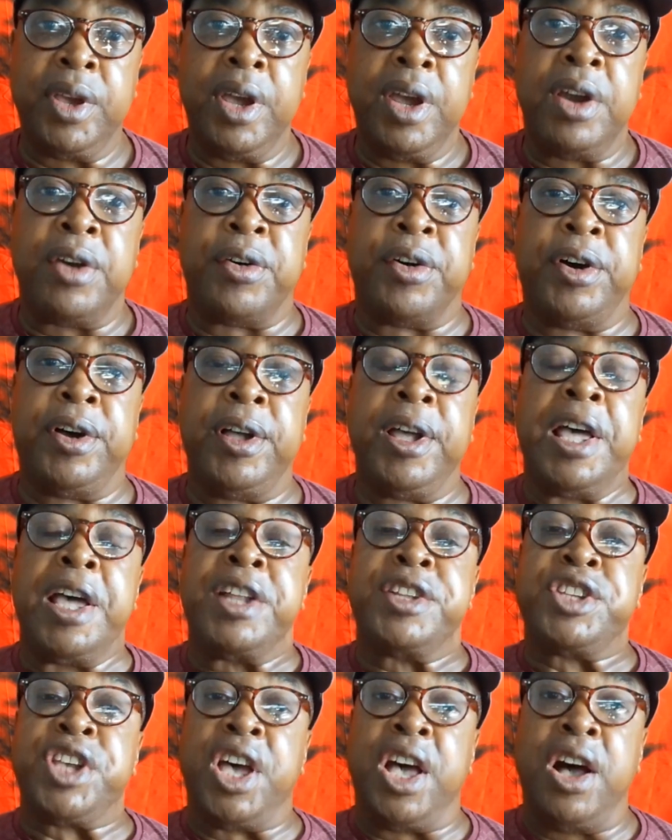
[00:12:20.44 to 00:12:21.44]
right,
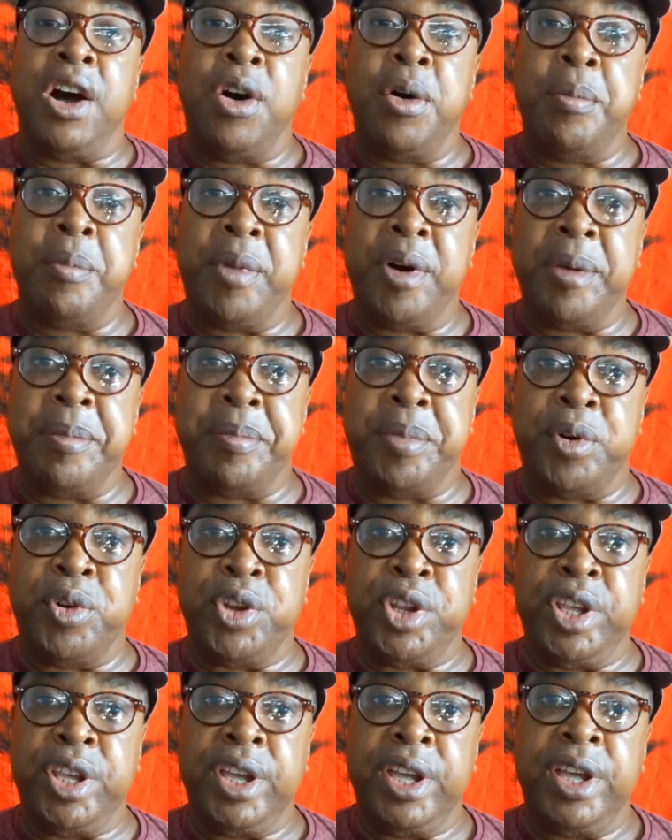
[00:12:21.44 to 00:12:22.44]
to help my
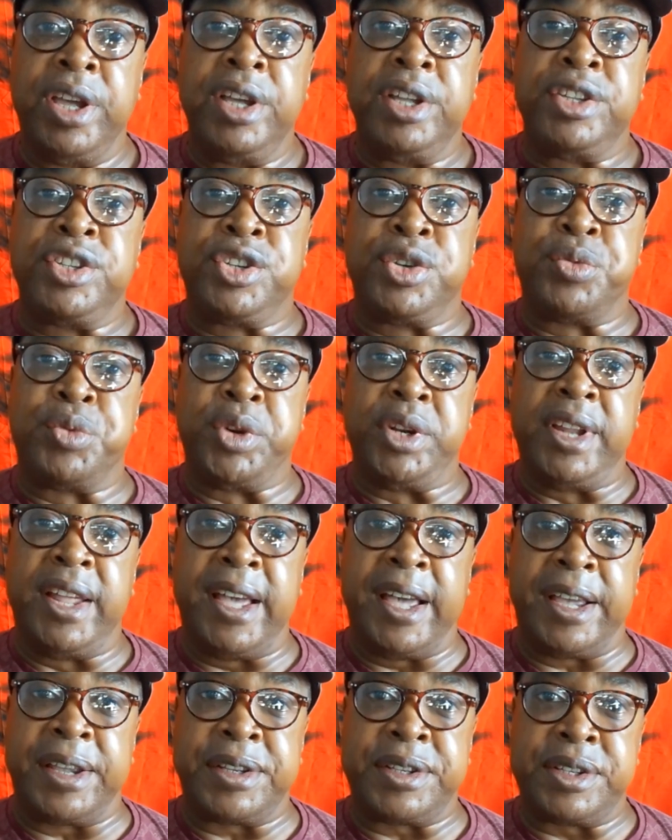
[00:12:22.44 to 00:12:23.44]
body to
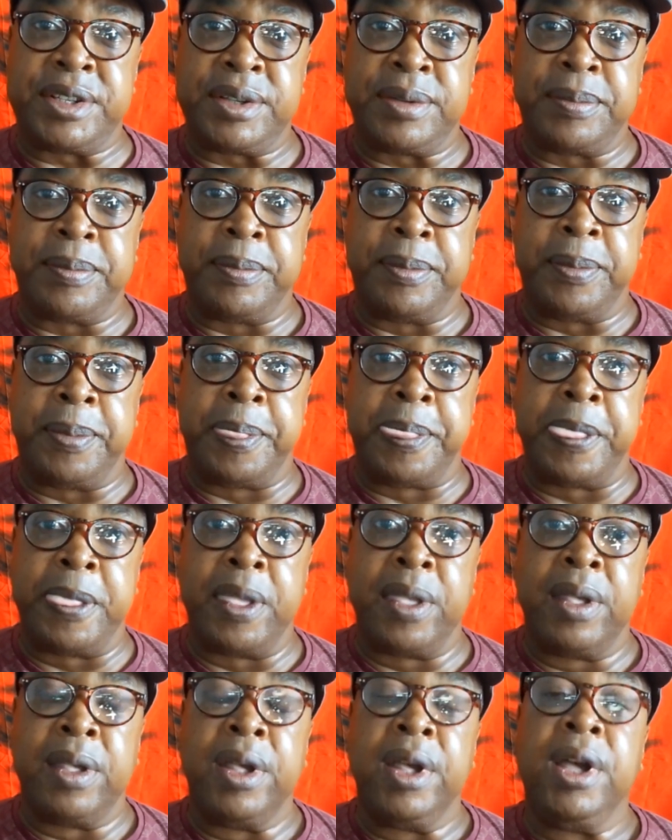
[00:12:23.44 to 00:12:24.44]
relax.
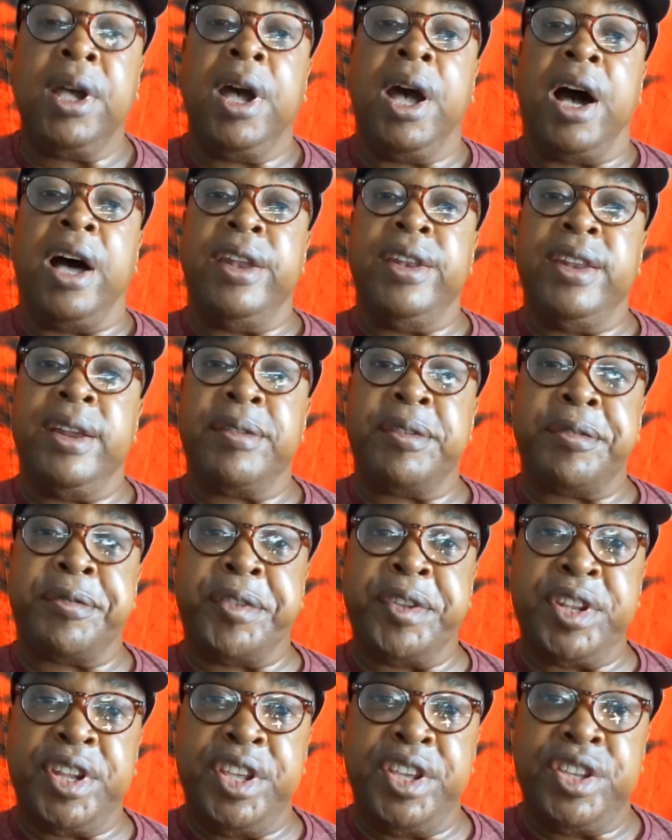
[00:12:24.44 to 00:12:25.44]
Another thing
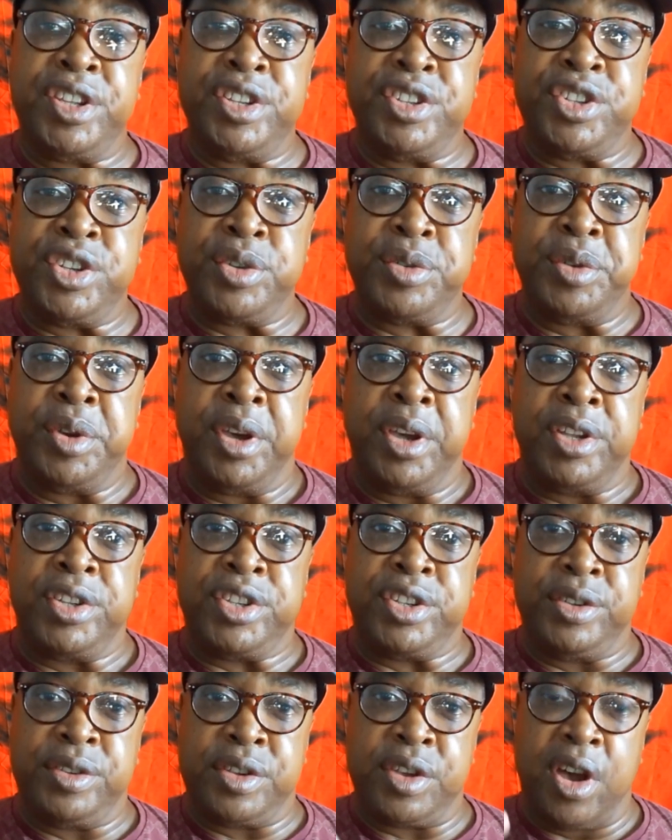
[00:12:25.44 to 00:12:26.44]
that you can do
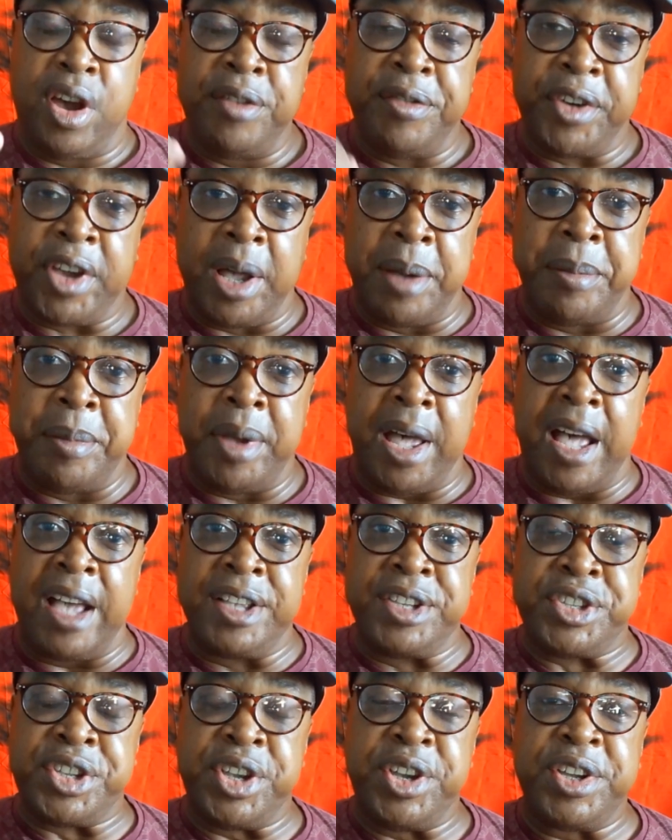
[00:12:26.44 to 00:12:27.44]
to overcome
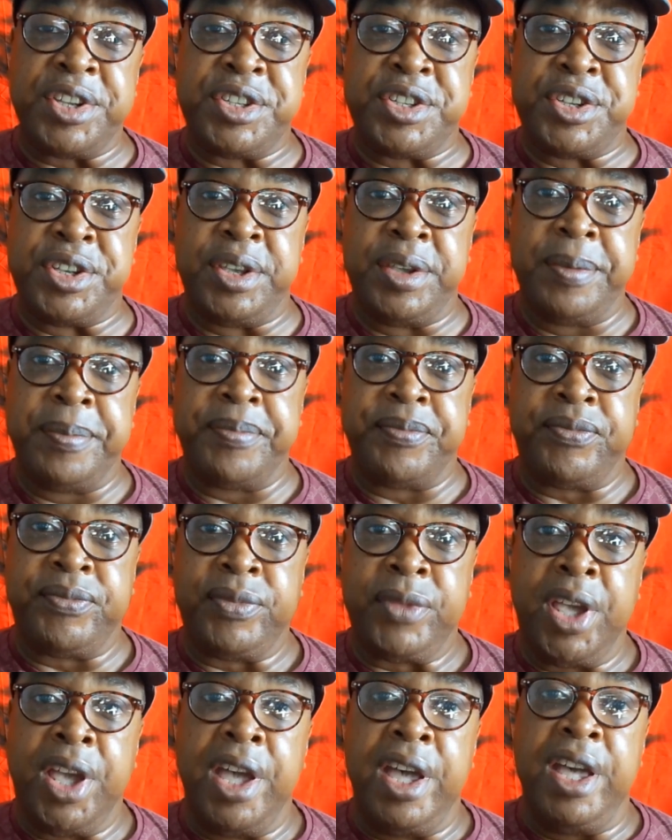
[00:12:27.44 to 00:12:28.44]
anxiety
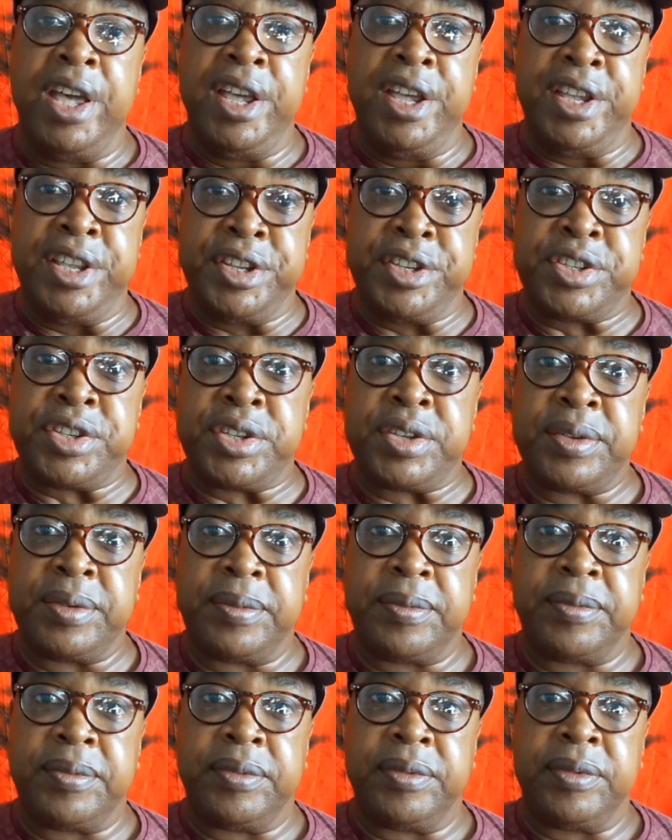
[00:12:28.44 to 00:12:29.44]
is
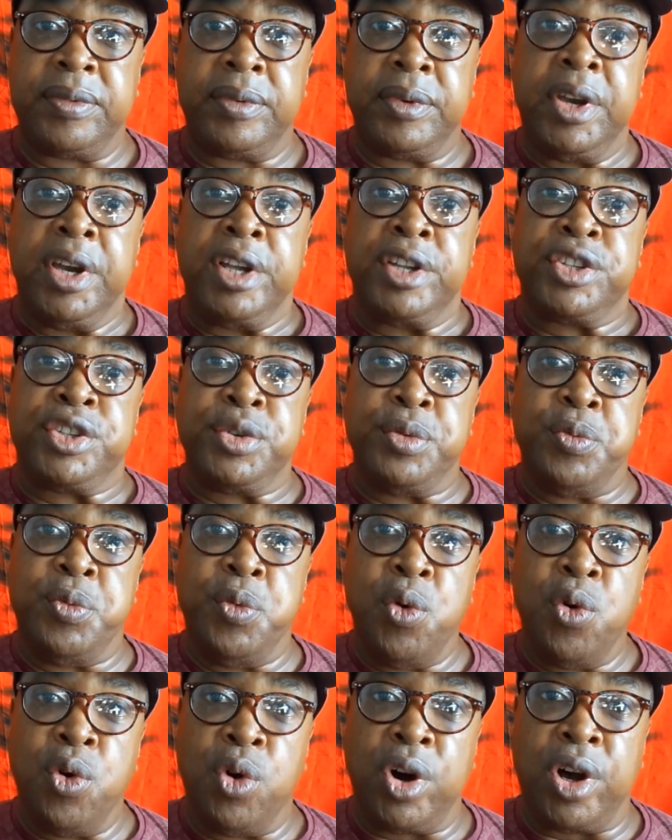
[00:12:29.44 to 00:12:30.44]
to
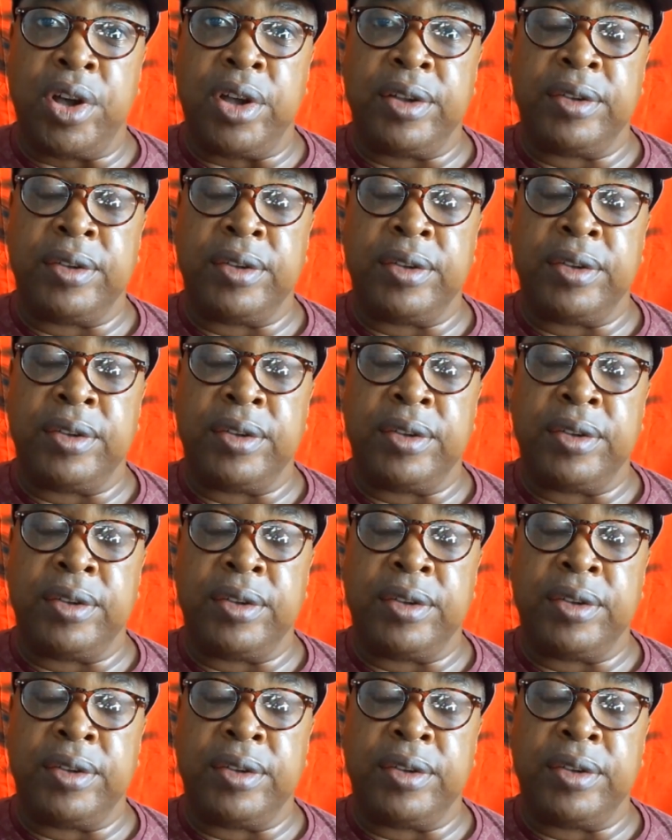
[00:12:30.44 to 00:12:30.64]
walk,